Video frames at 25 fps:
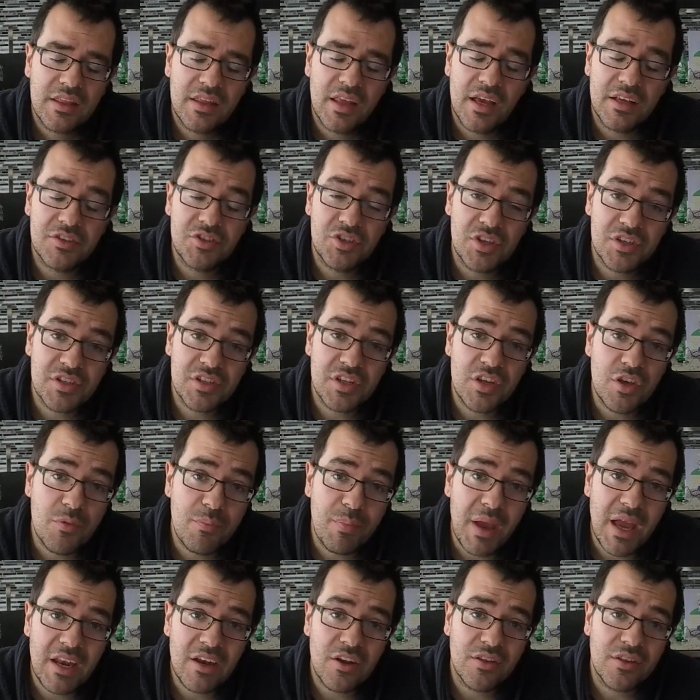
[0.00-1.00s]
the GST
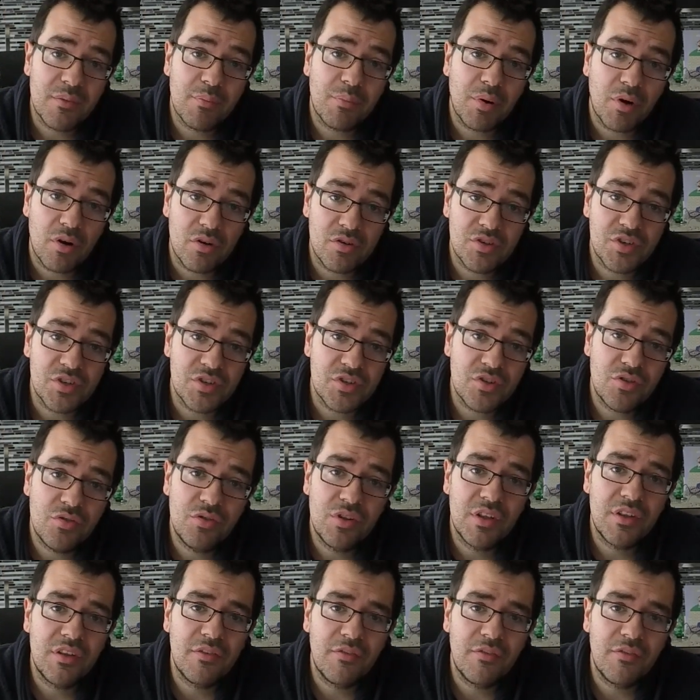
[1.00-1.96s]
you paid on the purchase to the